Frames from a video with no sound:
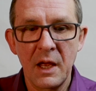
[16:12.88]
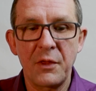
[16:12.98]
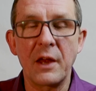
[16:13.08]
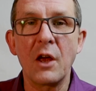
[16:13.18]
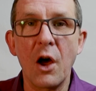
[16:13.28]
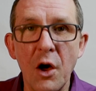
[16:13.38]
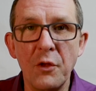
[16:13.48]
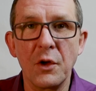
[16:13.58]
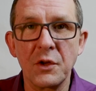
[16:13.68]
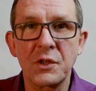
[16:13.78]
then
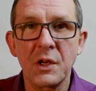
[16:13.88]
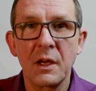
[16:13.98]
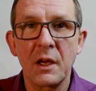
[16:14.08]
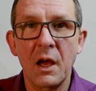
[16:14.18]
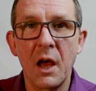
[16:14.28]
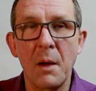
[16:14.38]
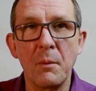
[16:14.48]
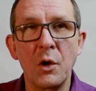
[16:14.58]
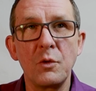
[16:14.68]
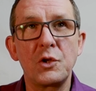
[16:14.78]
others
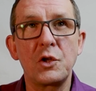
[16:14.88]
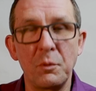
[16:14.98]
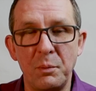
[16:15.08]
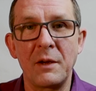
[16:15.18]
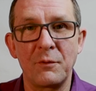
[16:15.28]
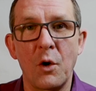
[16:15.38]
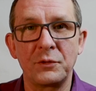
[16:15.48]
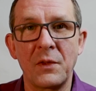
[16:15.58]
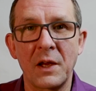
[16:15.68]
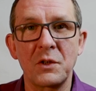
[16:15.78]
who should be involved
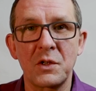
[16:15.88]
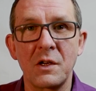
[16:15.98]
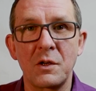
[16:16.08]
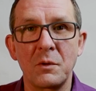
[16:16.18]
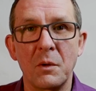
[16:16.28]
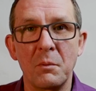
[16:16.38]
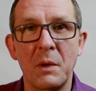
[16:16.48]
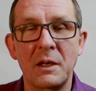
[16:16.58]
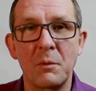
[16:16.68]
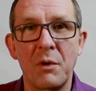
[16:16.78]
in that
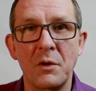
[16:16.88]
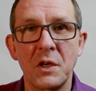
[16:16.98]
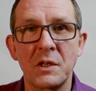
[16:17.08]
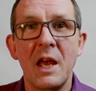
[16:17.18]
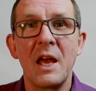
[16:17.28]
decision-making process